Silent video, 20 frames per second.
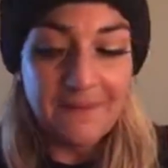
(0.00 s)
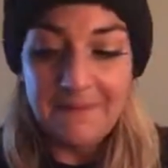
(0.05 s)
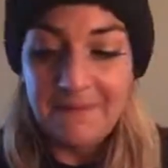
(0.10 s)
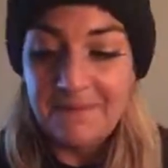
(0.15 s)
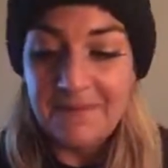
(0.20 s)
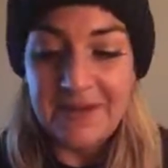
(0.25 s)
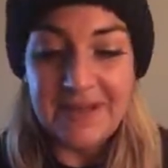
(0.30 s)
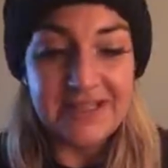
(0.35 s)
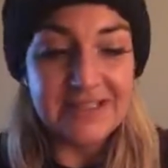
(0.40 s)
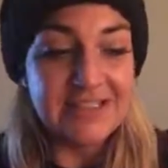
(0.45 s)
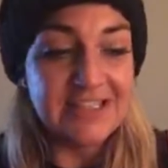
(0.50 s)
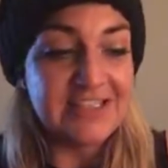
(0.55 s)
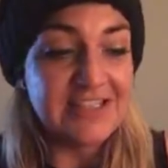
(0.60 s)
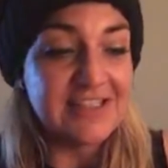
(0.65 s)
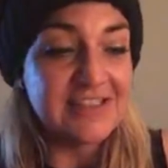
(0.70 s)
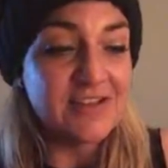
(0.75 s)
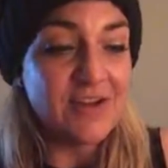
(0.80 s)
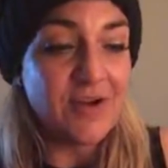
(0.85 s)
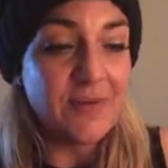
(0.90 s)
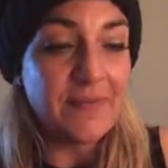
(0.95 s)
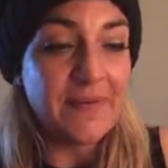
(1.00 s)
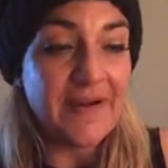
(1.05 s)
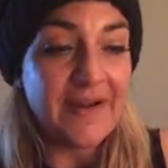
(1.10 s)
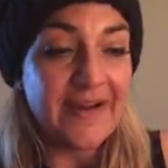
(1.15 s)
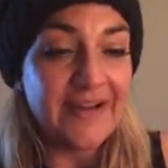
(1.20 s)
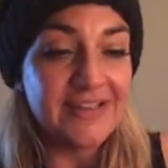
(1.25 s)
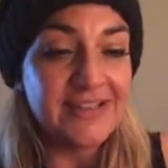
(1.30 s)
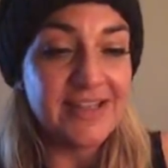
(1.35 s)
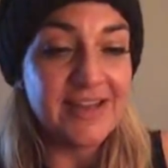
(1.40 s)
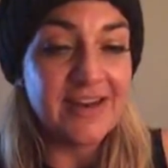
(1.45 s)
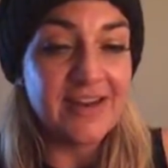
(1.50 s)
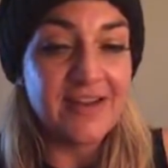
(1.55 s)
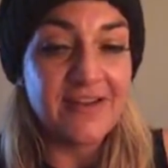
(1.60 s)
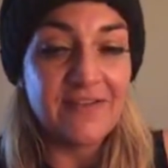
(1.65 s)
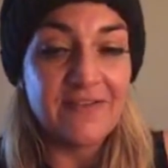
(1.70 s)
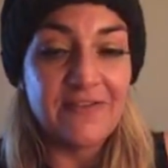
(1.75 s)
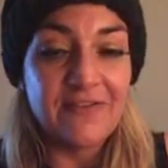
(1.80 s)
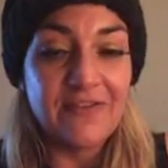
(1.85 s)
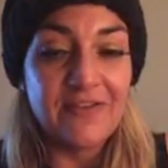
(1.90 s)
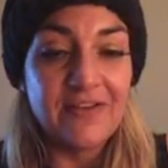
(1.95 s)
Because this is all positive.
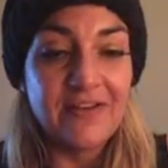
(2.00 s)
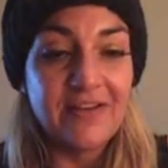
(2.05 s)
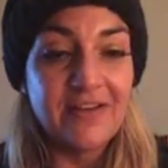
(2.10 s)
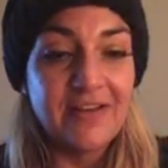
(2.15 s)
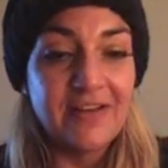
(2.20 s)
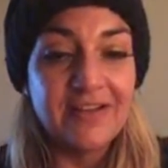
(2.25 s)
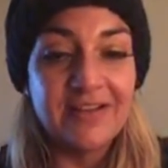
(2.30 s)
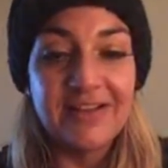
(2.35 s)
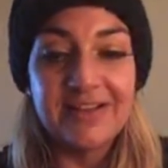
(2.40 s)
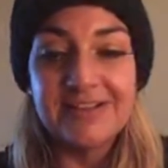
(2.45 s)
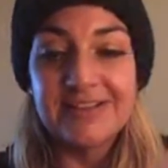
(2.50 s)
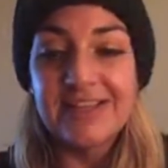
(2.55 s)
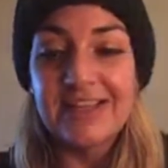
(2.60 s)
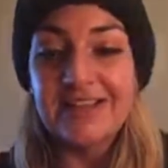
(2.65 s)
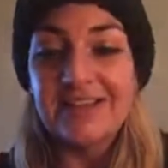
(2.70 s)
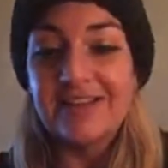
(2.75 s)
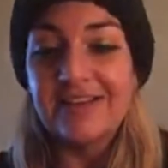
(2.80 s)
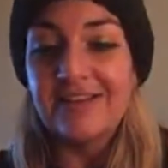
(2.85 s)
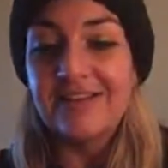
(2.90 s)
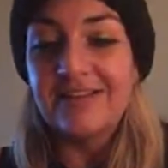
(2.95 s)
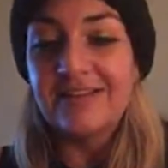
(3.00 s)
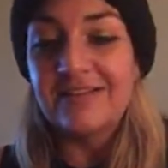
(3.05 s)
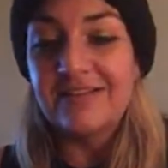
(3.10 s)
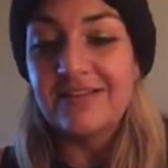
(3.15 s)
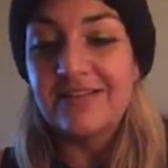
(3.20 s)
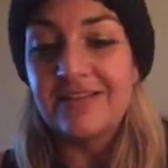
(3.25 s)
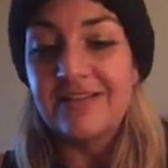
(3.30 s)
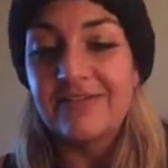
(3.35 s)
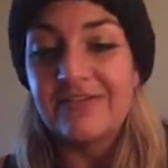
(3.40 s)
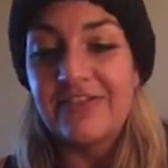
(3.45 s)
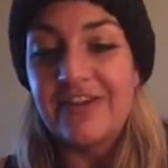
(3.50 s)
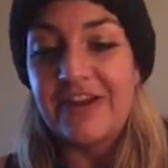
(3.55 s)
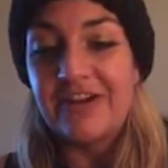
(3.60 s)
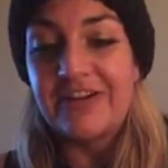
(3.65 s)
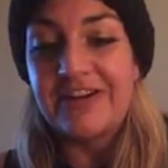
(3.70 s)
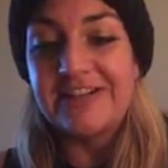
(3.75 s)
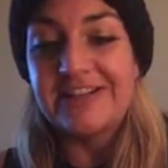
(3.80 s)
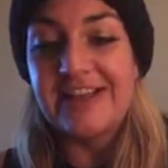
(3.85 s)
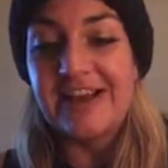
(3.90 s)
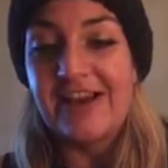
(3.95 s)
Let's get the
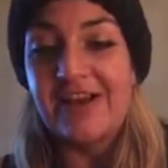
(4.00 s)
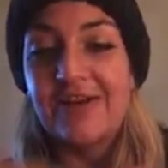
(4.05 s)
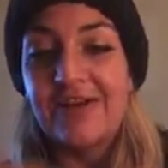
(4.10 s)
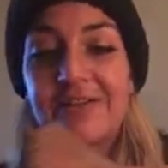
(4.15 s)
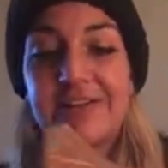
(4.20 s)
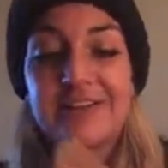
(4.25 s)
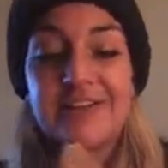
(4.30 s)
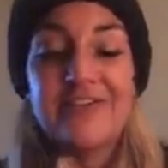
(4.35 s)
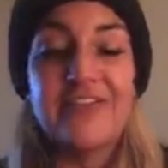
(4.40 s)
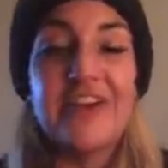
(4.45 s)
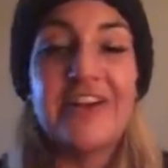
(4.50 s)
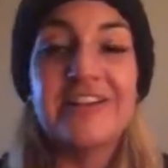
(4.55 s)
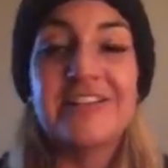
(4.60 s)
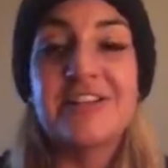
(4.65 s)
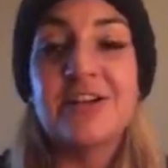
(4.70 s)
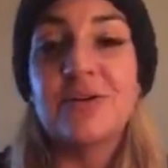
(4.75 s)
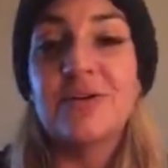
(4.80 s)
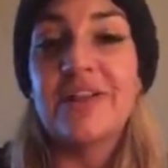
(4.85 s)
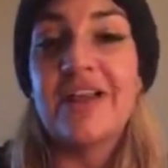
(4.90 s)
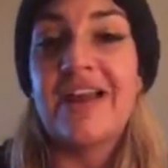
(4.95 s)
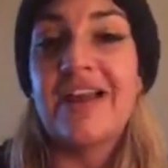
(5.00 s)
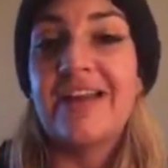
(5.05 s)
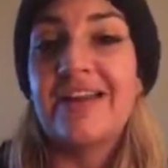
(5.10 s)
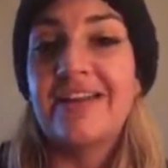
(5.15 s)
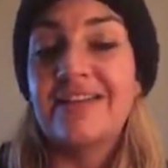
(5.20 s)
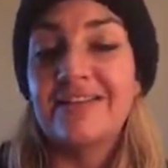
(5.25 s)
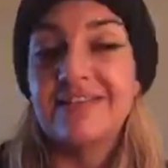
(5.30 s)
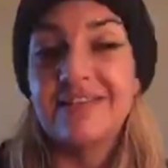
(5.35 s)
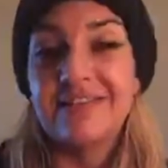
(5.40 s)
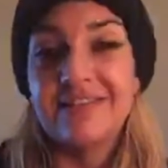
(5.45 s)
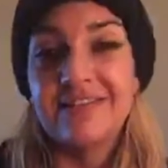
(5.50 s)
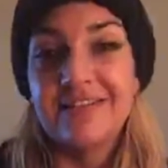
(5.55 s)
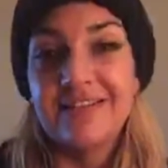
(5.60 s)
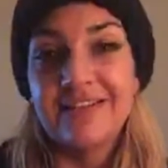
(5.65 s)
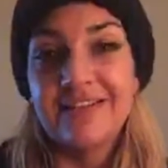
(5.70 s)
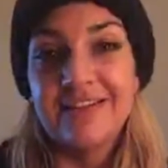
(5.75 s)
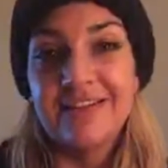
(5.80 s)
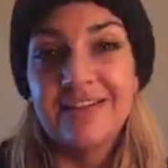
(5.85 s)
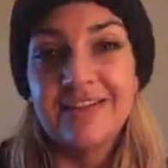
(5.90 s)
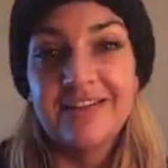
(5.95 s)
fairies out. The fairies don't lie.
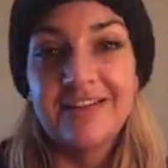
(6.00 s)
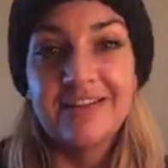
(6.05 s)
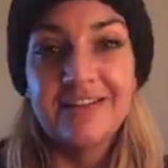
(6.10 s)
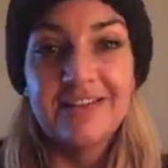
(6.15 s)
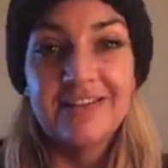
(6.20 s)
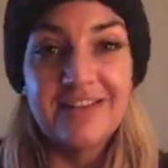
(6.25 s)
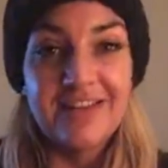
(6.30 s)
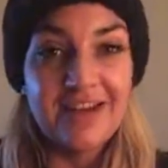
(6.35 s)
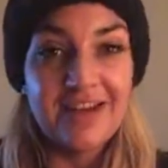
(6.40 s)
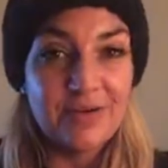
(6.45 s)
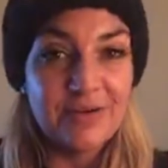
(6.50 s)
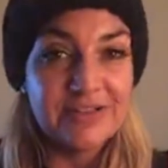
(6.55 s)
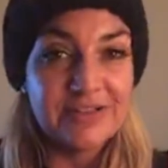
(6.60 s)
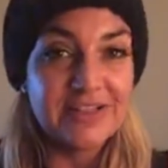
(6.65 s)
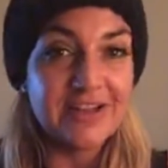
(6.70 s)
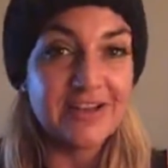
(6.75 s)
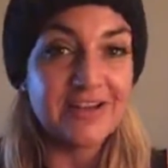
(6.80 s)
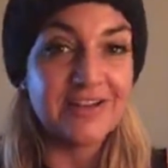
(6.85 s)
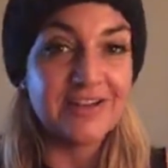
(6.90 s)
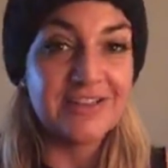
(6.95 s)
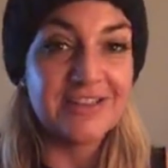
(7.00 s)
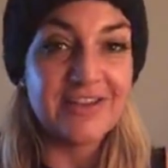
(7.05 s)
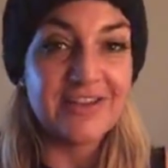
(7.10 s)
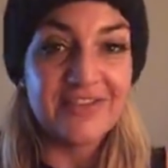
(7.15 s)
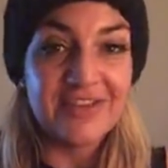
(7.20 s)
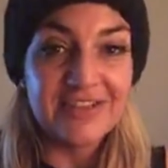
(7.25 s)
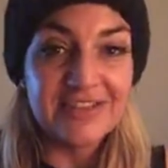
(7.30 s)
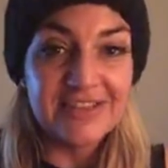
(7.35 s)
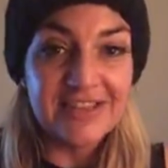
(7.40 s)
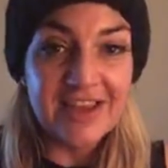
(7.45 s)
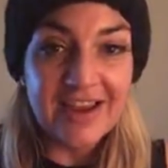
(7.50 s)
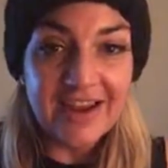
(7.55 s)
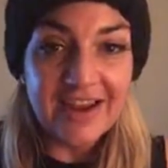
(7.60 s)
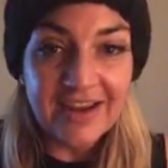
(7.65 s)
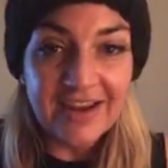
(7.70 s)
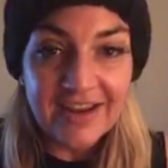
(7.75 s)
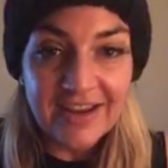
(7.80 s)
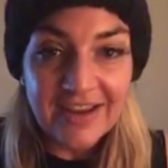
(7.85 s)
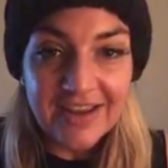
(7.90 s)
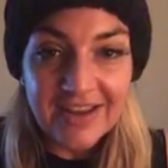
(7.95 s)
They always got good stuff to say.
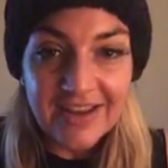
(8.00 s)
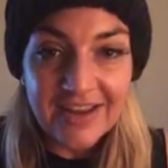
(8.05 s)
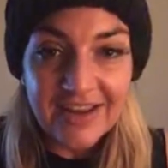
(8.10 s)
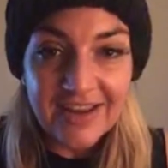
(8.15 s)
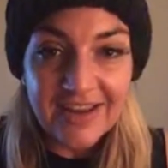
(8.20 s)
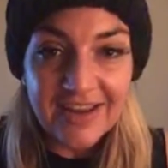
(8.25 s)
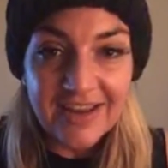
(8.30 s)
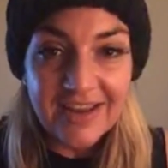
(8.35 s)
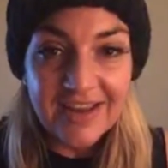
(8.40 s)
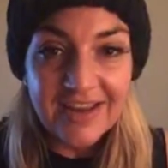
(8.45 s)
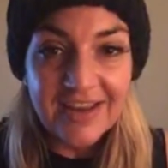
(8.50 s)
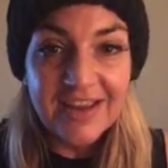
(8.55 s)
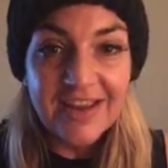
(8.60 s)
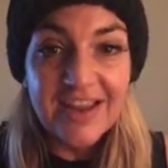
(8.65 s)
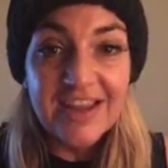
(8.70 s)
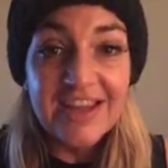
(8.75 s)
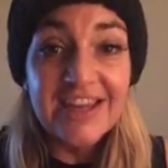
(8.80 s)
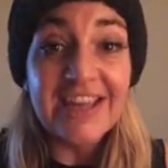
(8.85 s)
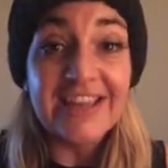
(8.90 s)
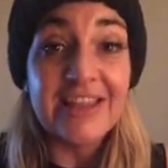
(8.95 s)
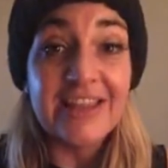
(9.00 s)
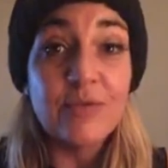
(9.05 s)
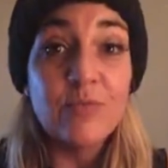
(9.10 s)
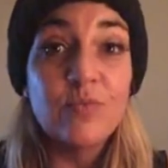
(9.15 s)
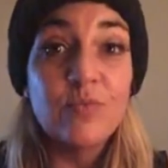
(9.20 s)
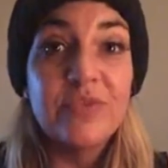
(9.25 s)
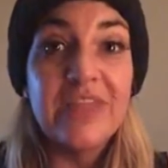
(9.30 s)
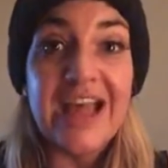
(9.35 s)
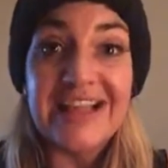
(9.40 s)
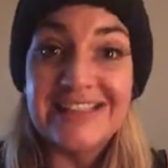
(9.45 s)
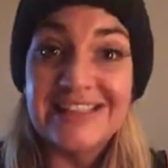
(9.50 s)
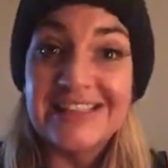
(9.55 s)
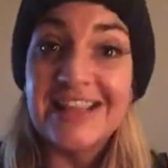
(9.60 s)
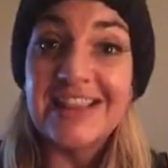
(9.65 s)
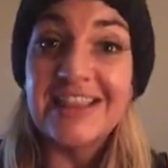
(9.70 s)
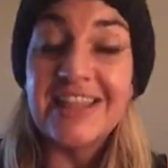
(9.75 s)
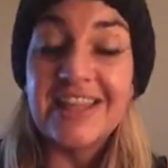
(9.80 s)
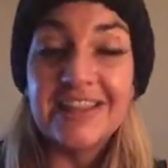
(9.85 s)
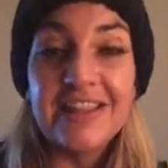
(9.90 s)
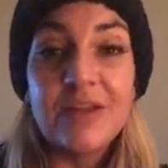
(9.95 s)
Yeah, that's the
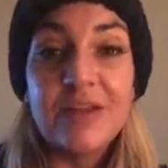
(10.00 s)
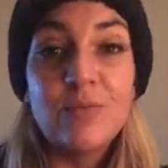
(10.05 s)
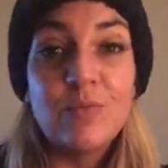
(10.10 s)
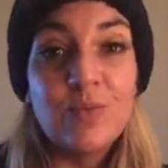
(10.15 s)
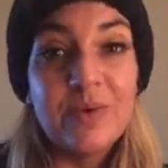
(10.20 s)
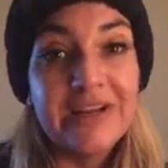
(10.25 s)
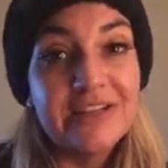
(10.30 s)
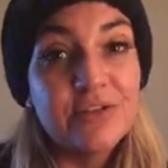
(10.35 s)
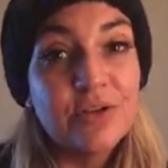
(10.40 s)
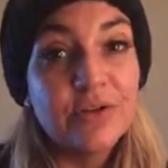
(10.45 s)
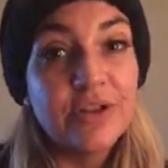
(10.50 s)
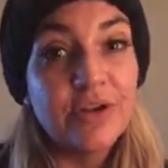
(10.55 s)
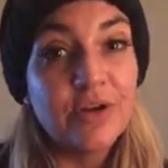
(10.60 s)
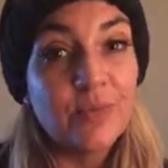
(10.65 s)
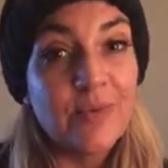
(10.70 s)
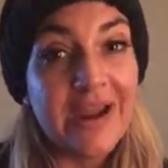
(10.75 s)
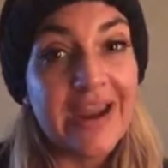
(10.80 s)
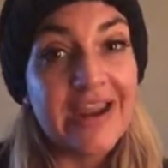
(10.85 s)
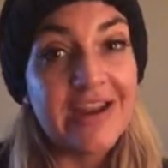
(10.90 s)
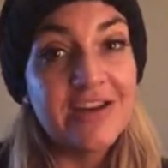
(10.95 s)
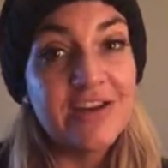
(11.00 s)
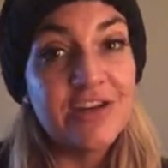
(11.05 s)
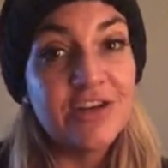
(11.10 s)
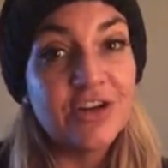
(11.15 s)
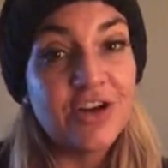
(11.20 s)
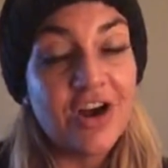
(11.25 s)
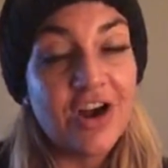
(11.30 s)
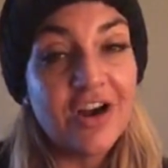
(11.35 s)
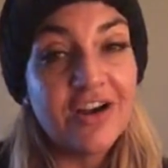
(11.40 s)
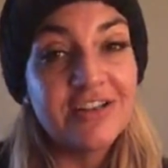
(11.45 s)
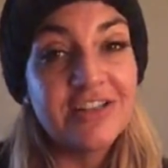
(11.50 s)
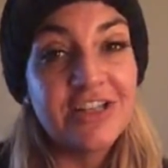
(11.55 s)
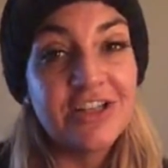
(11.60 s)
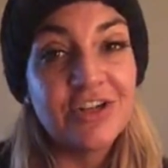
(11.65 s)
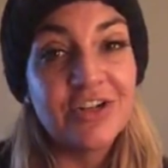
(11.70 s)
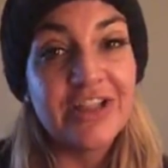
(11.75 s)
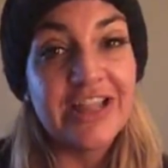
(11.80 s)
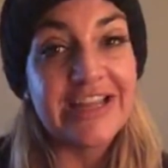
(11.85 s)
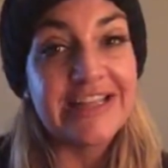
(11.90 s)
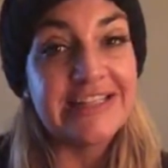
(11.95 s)
thing. They weasel their way into your hearts, and you're
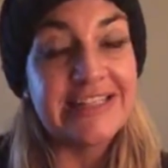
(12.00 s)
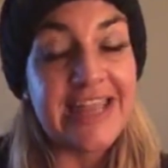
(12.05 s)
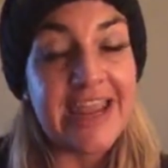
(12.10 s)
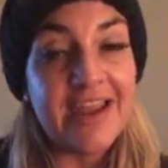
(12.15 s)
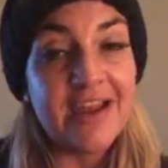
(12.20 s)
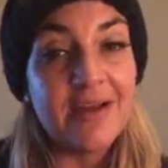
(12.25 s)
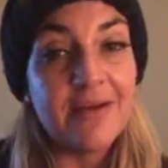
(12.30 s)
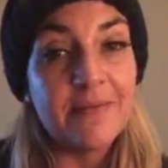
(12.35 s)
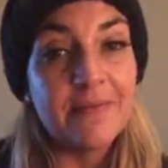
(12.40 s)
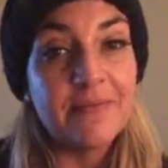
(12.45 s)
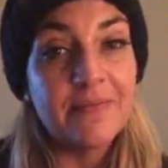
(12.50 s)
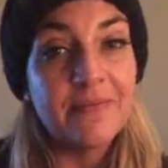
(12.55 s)
like, damn,